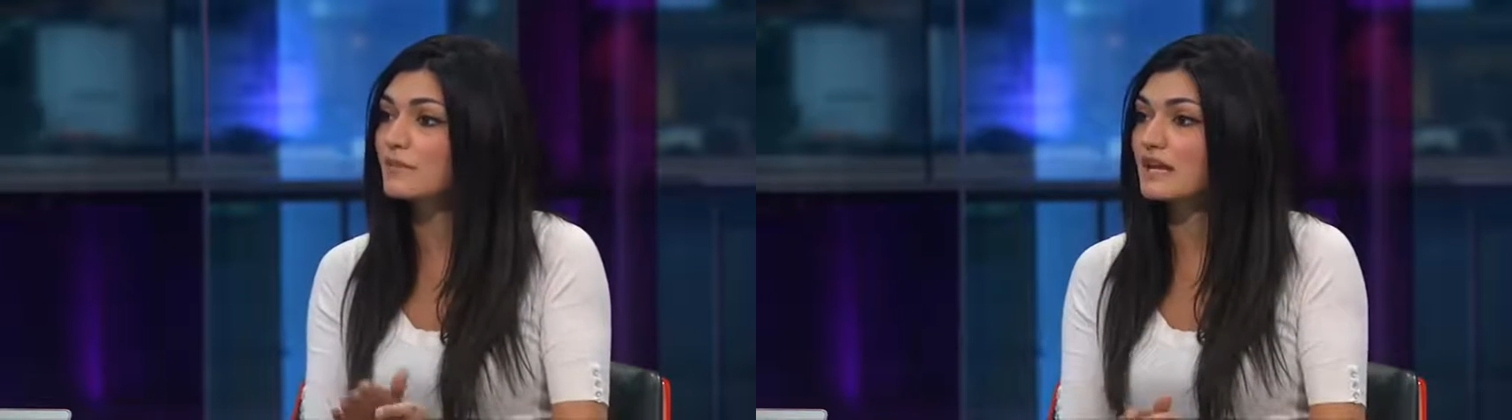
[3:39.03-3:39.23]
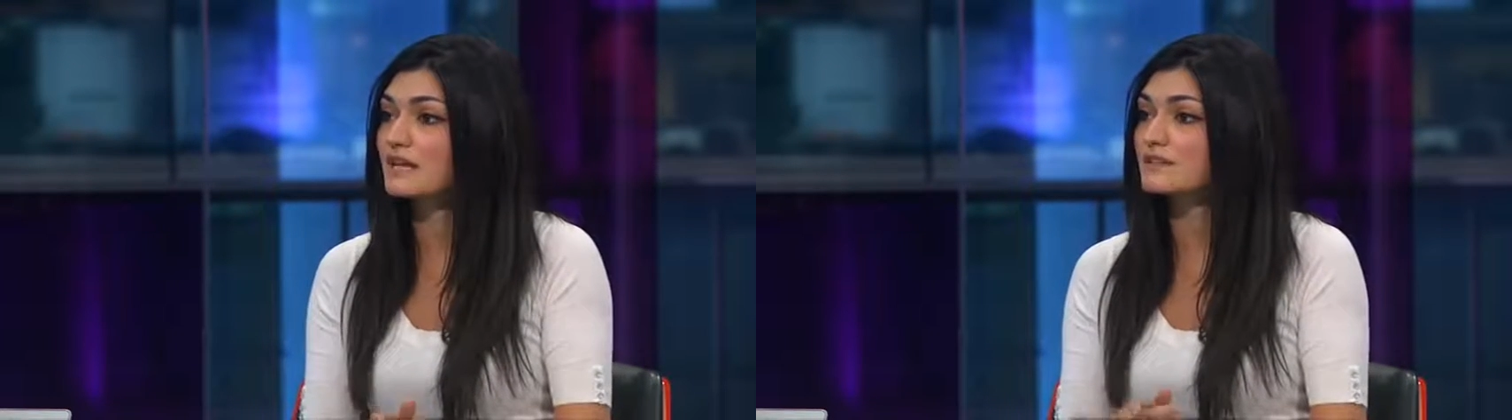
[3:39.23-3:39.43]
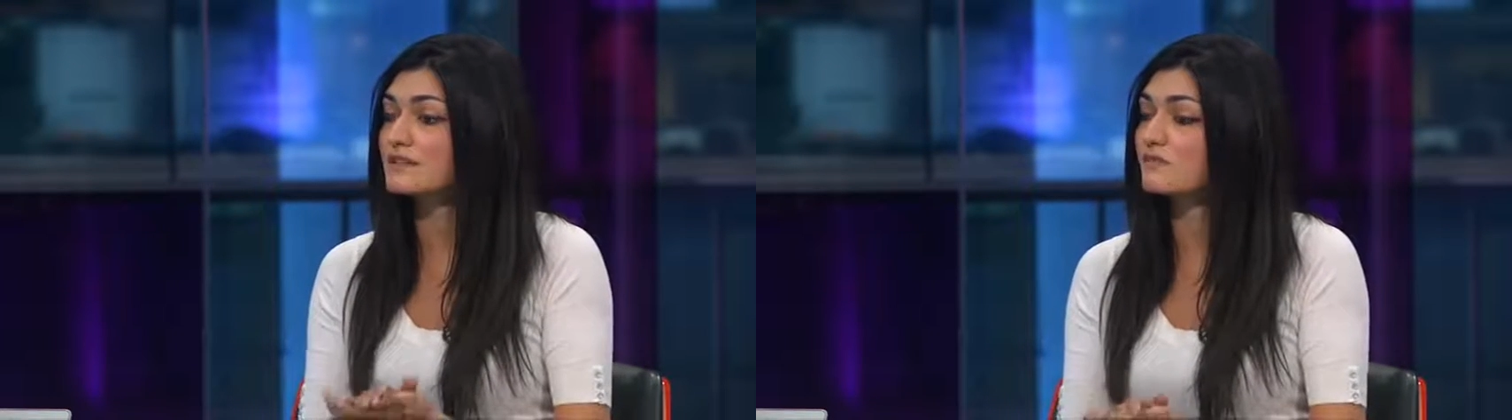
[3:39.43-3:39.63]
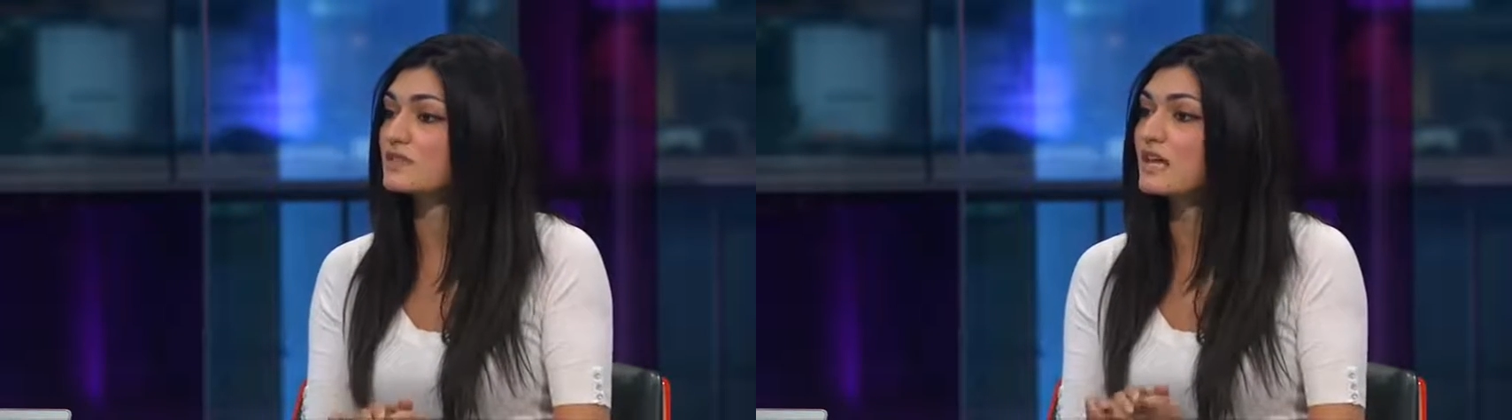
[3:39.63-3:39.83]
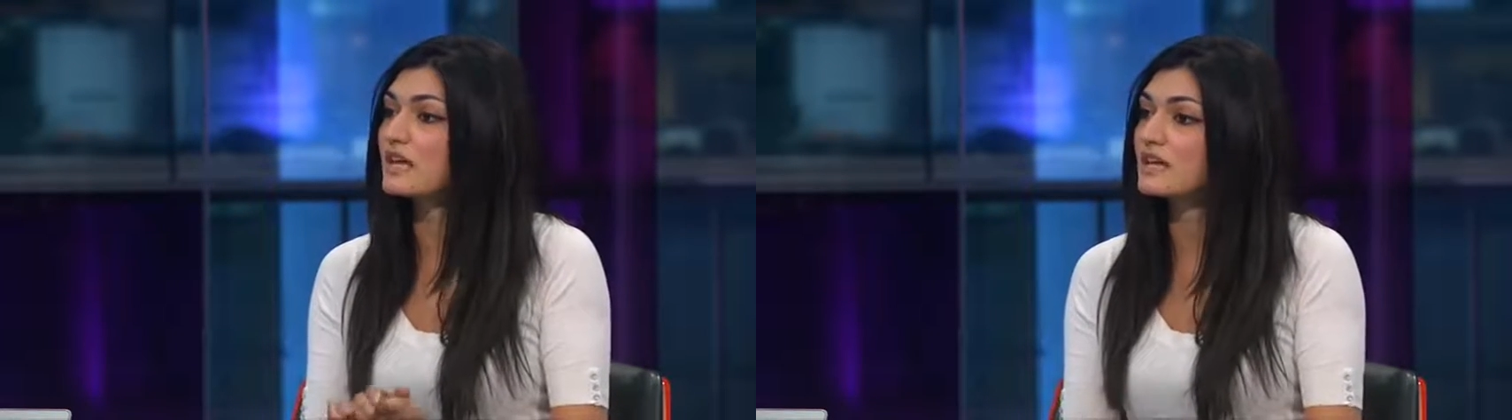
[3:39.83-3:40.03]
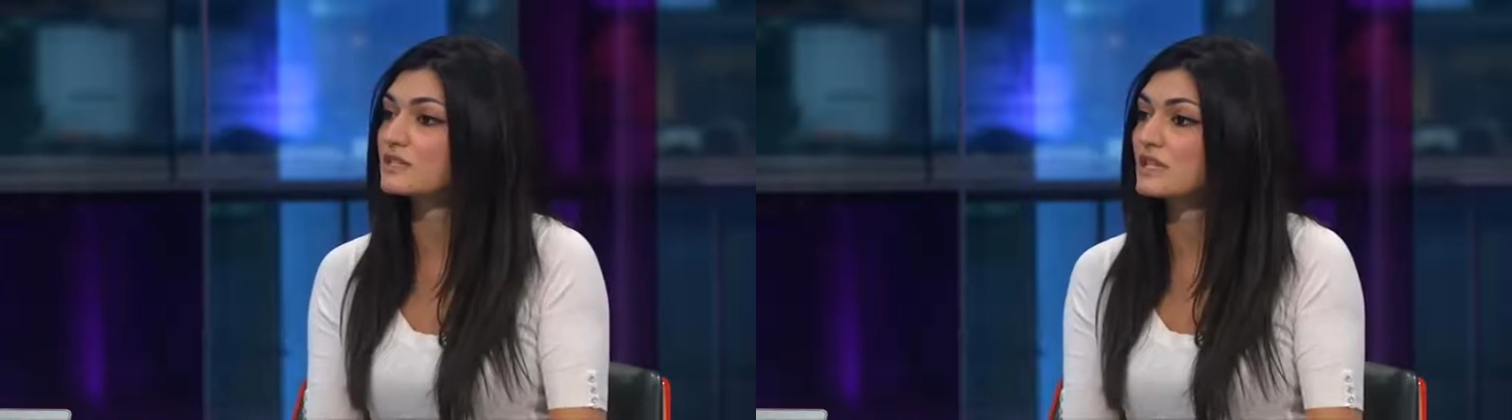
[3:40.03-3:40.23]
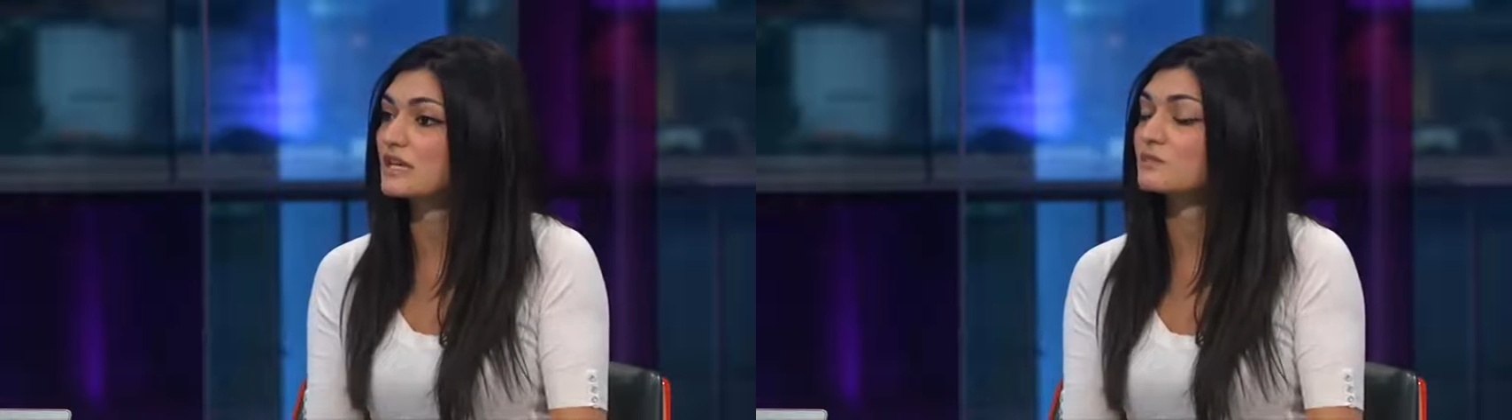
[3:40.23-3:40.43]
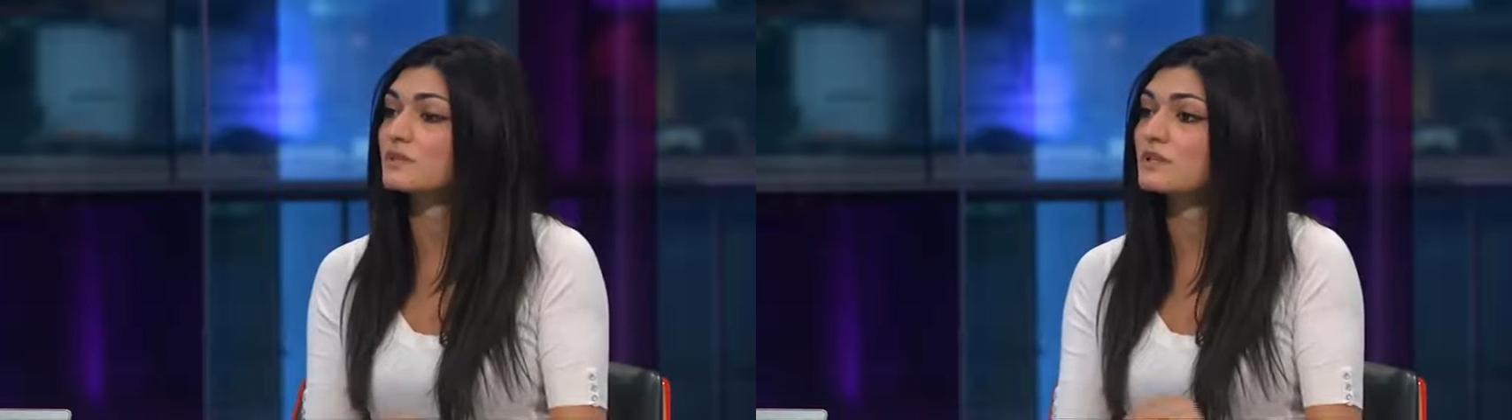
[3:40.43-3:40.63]
make a 7-day
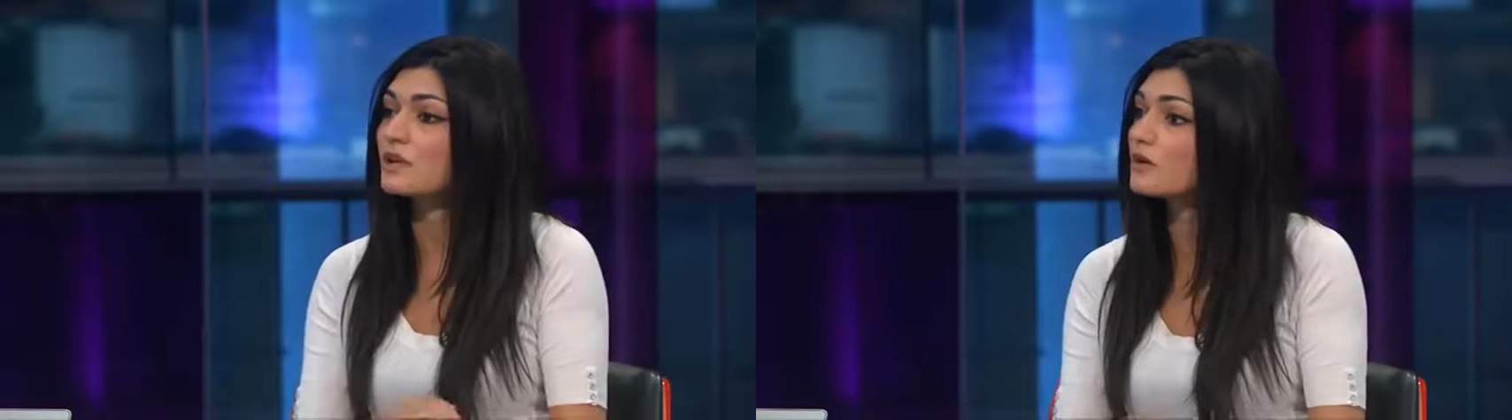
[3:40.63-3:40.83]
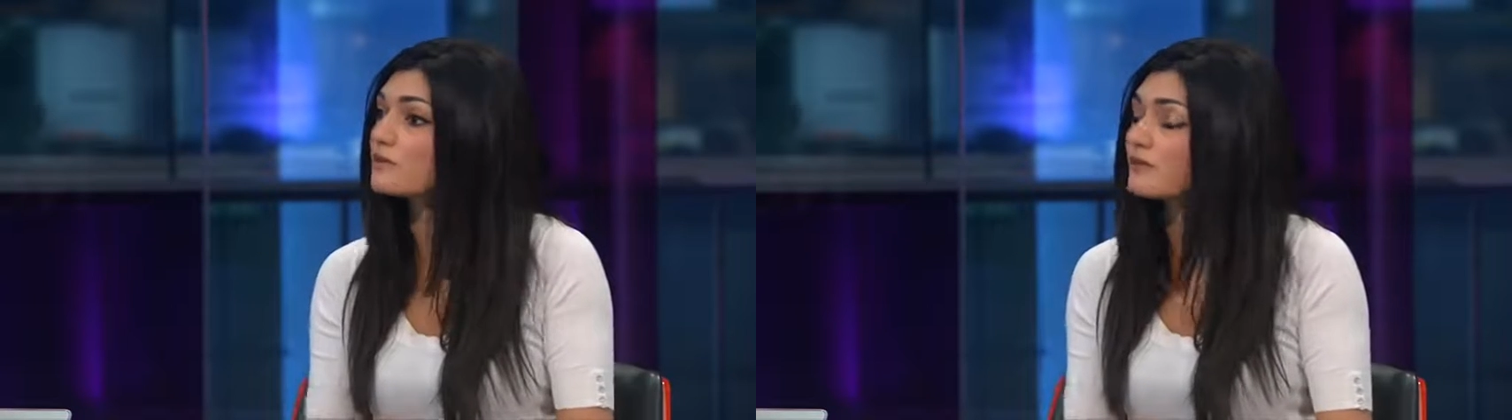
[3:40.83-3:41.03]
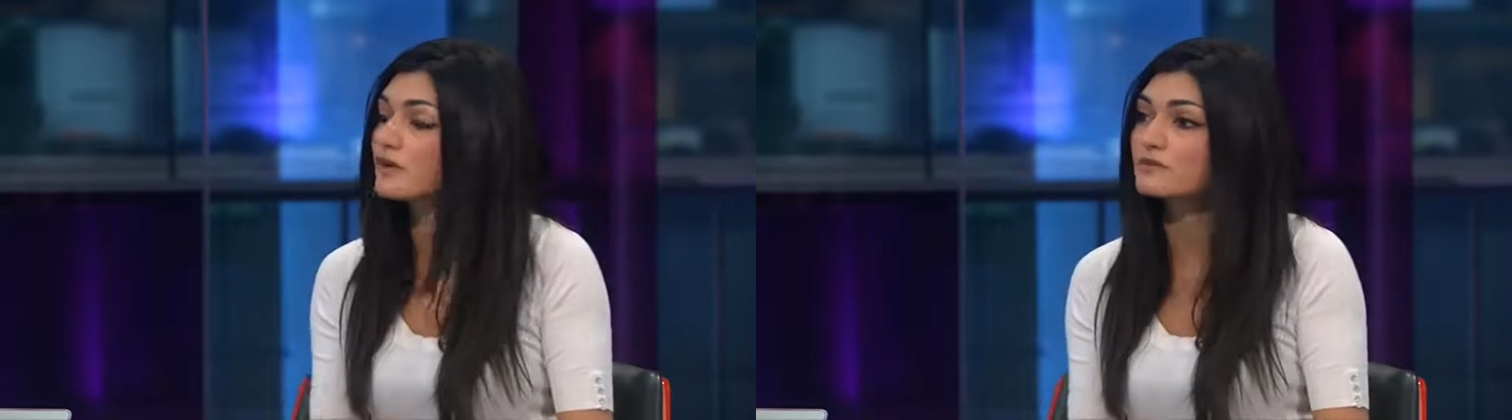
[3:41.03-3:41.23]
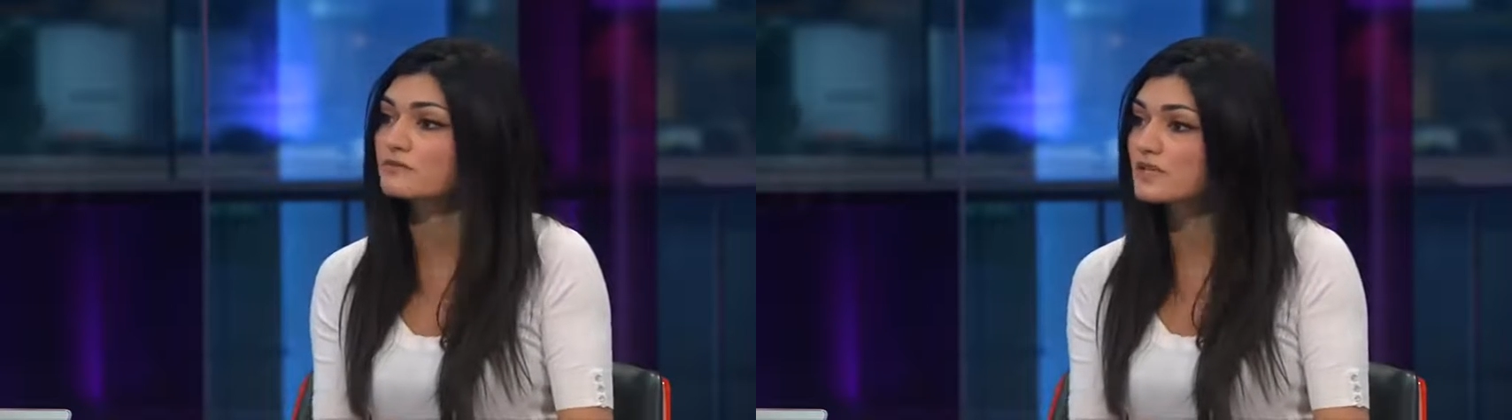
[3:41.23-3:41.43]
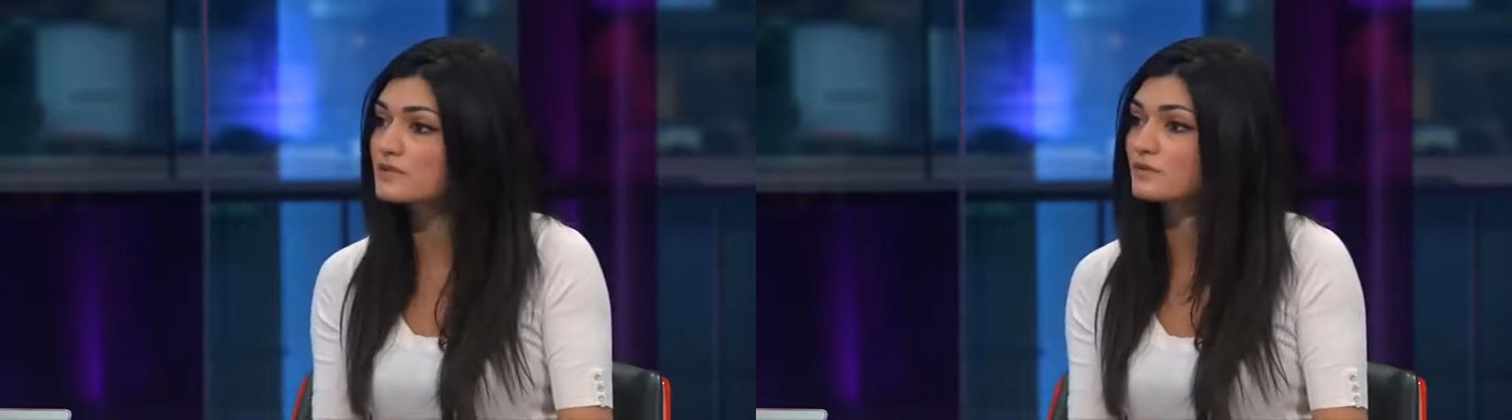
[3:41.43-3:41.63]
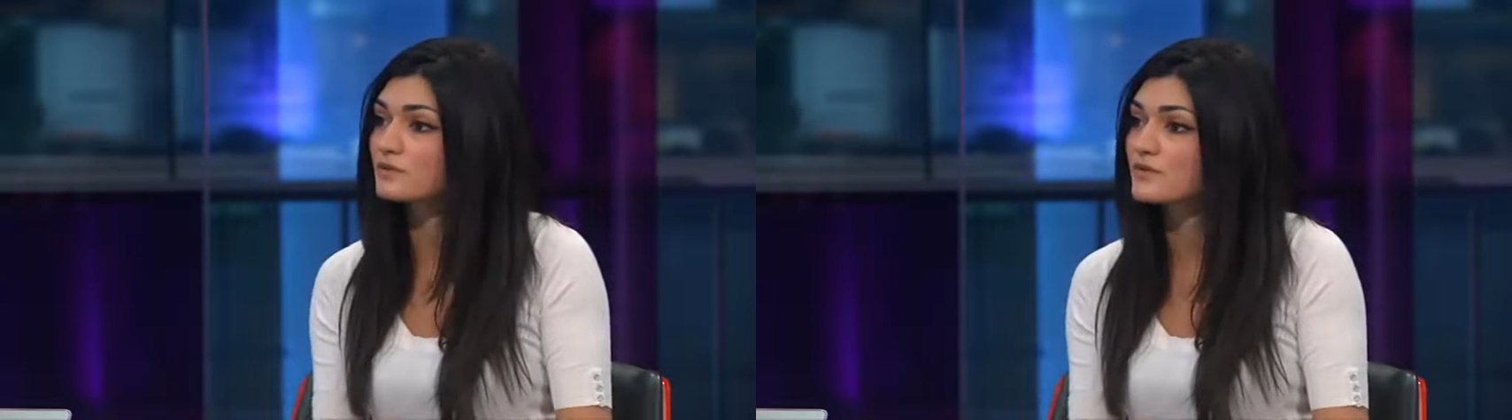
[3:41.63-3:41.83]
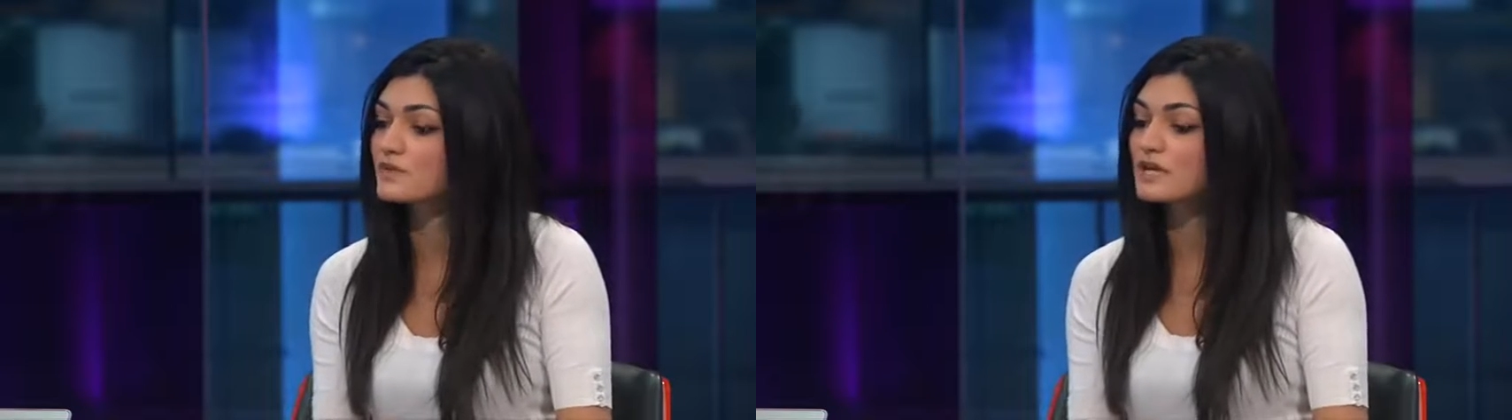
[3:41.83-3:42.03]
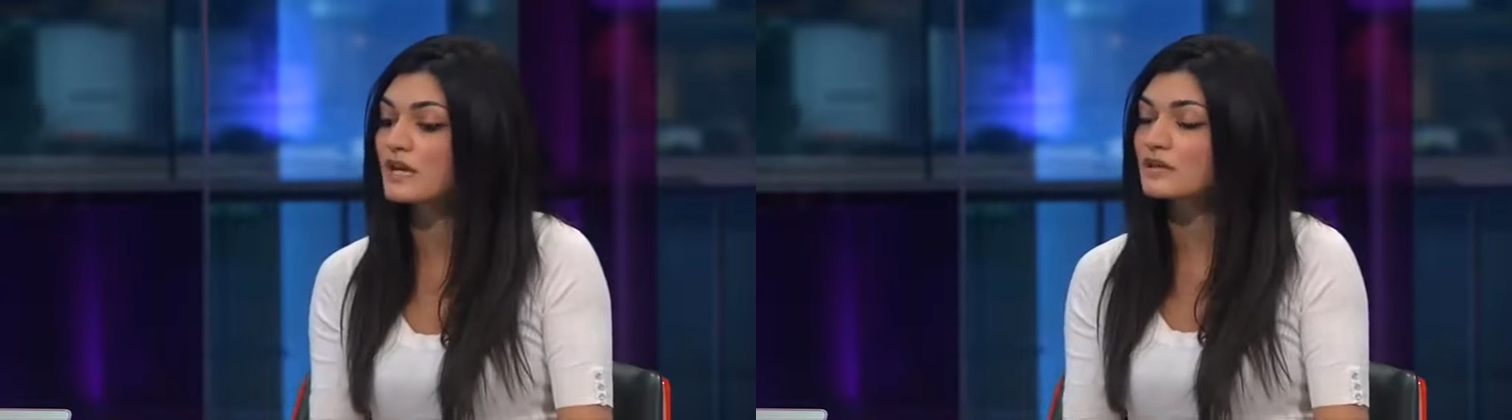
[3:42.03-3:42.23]
NHS with no further resources.